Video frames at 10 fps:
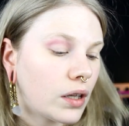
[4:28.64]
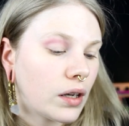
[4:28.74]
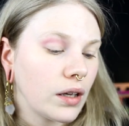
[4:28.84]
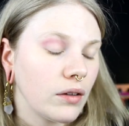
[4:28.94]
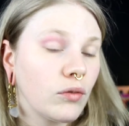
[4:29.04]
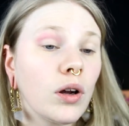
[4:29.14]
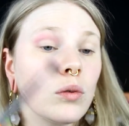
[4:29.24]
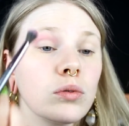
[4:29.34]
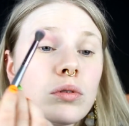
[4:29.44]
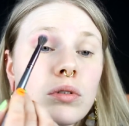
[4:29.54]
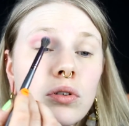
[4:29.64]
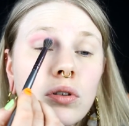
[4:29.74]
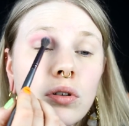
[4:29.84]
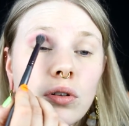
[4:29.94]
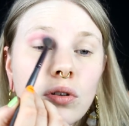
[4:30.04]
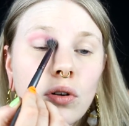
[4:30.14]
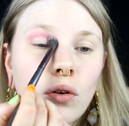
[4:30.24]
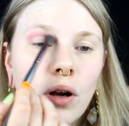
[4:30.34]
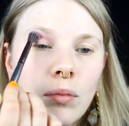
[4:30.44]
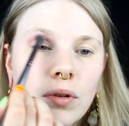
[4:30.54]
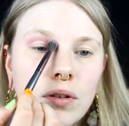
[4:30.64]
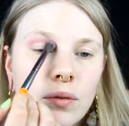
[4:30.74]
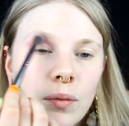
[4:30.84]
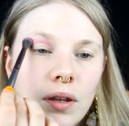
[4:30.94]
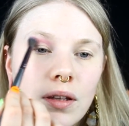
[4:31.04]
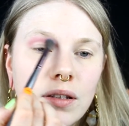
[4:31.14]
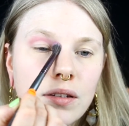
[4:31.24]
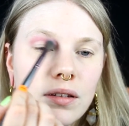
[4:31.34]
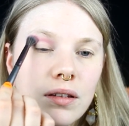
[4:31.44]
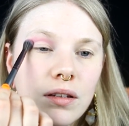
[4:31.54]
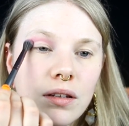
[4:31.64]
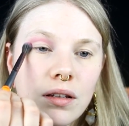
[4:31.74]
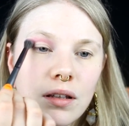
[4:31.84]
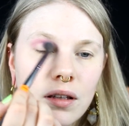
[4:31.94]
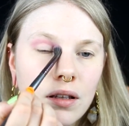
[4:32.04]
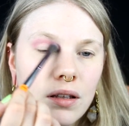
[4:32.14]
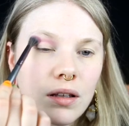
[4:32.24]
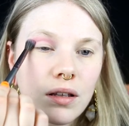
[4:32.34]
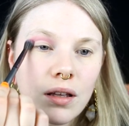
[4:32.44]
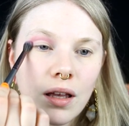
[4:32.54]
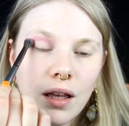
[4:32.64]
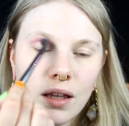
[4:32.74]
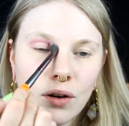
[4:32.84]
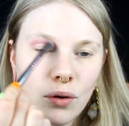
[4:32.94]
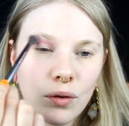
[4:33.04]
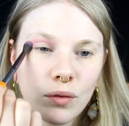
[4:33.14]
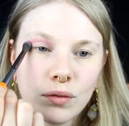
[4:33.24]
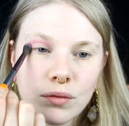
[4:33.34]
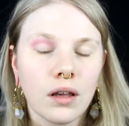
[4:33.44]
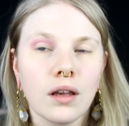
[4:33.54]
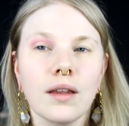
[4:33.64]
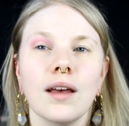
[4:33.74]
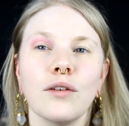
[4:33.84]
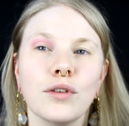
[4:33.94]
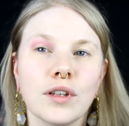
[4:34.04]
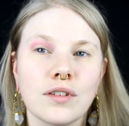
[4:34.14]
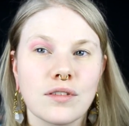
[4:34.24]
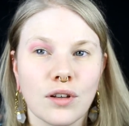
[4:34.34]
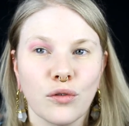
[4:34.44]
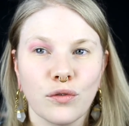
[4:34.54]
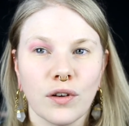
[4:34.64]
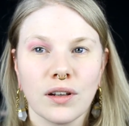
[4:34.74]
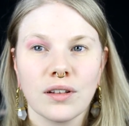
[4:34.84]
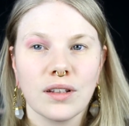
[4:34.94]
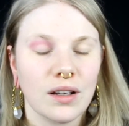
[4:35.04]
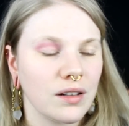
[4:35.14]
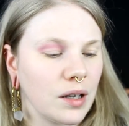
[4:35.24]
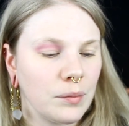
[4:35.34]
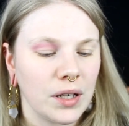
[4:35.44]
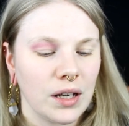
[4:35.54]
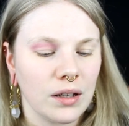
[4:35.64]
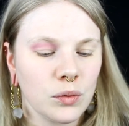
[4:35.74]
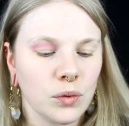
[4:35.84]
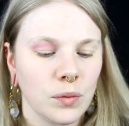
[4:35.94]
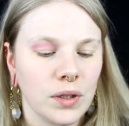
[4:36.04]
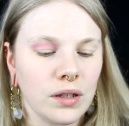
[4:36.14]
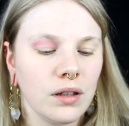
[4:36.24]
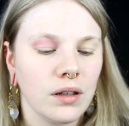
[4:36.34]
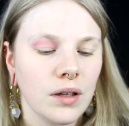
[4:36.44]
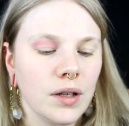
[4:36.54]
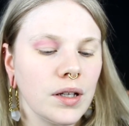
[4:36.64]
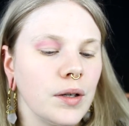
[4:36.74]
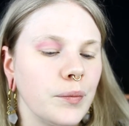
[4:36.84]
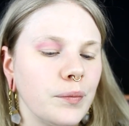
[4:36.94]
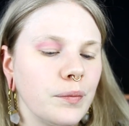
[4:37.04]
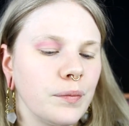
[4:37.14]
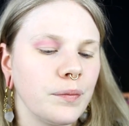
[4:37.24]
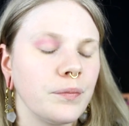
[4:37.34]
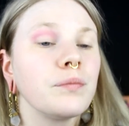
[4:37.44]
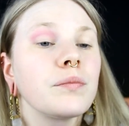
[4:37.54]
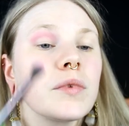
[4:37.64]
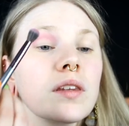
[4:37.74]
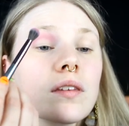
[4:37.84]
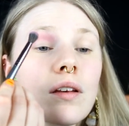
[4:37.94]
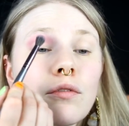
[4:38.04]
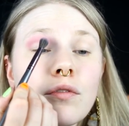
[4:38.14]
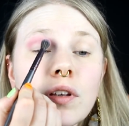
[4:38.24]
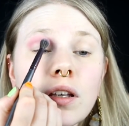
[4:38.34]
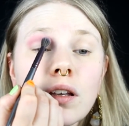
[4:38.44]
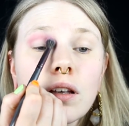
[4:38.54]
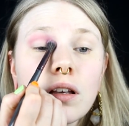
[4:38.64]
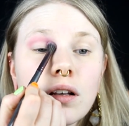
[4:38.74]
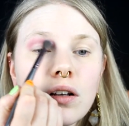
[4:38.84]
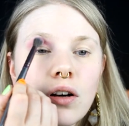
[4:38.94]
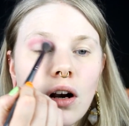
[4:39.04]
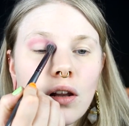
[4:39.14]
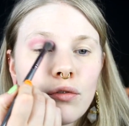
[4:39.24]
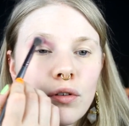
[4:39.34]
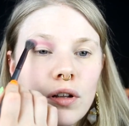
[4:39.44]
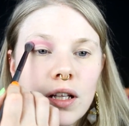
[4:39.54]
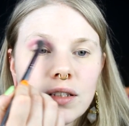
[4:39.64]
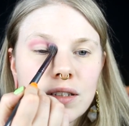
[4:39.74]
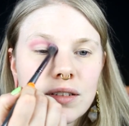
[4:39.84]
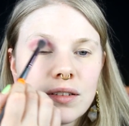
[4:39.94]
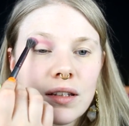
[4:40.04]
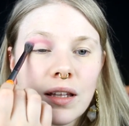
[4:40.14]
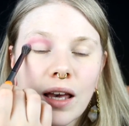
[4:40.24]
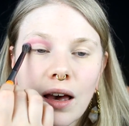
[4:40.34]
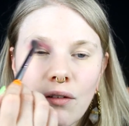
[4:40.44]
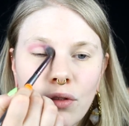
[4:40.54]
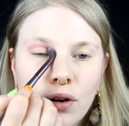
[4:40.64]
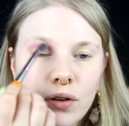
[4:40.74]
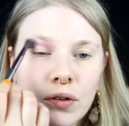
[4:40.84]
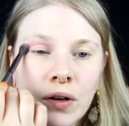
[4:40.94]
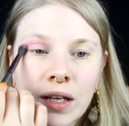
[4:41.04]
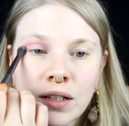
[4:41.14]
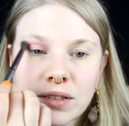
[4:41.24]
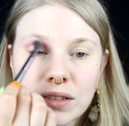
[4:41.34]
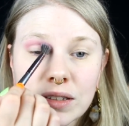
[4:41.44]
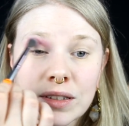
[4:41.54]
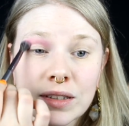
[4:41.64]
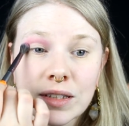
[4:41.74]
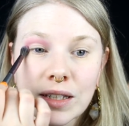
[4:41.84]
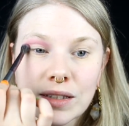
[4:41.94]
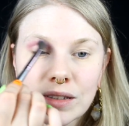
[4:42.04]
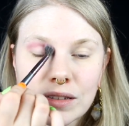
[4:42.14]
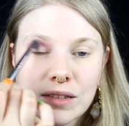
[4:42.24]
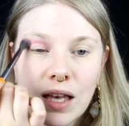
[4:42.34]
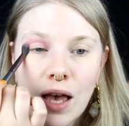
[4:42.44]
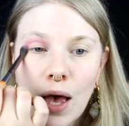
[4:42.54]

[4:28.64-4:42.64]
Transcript: and I have no troubles with this at all. And I think it's so fun that they are coming out with something colorful like this. They have their crayons, yes,